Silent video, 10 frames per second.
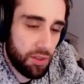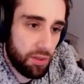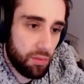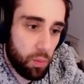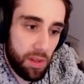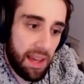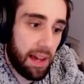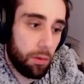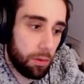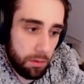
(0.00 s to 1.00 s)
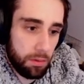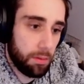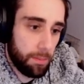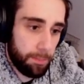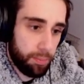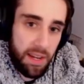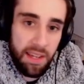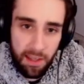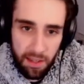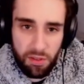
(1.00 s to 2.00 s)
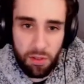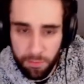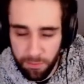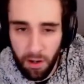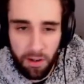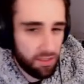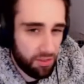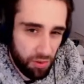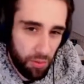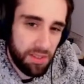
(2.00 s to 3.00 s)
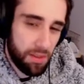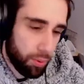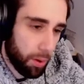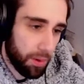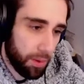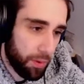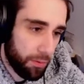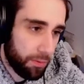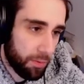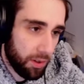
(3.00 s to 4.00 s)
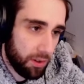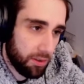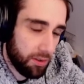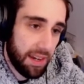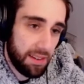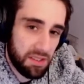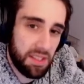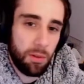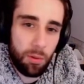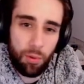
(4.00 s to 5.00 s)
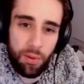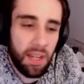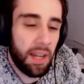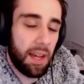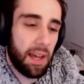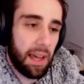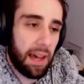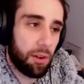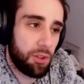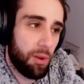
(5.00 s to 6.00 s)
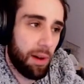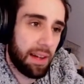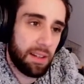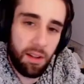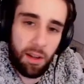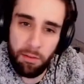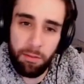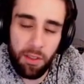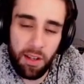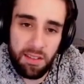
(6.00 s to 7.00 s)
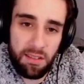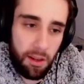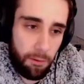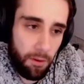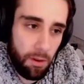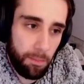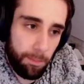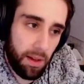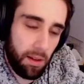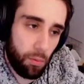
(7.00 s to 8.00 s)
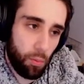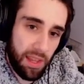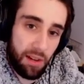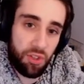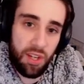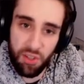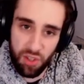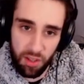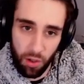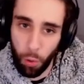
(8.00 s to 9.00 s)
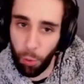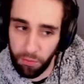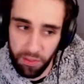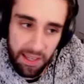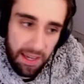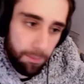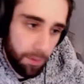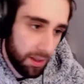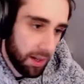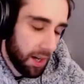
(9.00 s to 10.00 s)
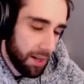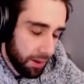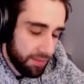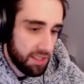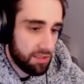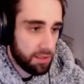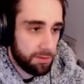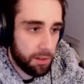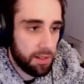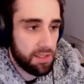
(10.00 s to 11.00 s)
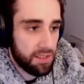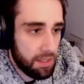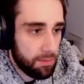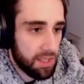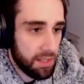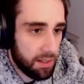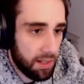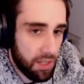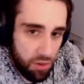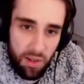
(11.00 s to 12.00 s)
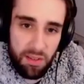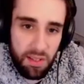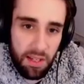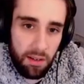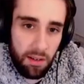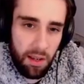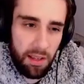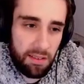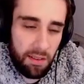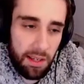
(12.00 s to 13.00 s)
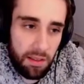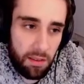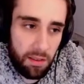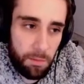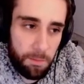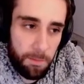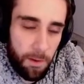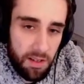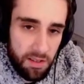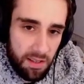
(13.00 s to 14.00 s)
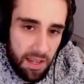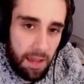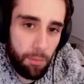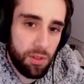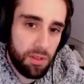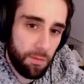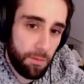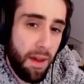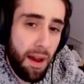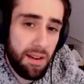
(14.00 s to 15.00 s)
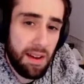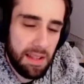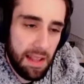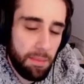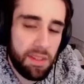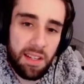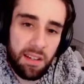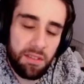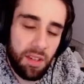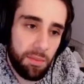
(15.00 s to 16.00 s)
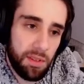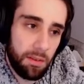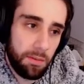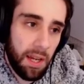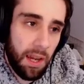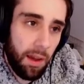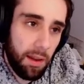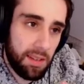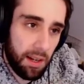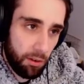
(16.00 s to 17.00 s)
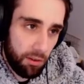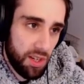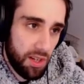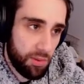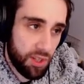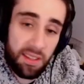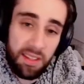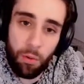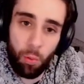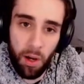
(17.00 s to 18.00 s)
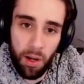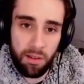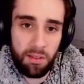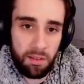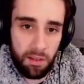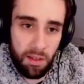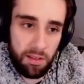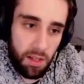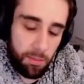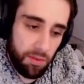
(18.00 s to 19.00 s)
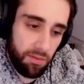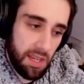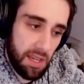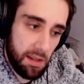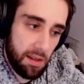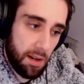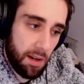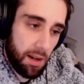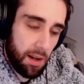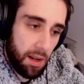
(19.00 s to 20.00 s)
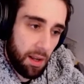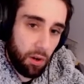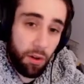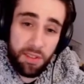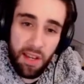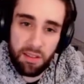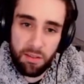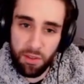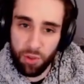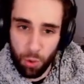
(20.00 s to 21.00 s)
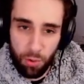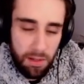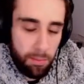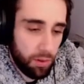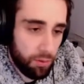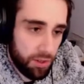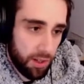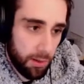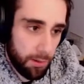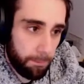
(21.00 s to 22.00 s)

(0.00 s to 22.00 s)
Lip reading: without breaking it too far. And this is always the problem with creating a sequel, is how do you add enough that it's different but without changing the core of the game? And what I've seen so far, it seems interesting. It's like the first game was very limited in terms of the technology, which I think worked in terms of the context of the story, but also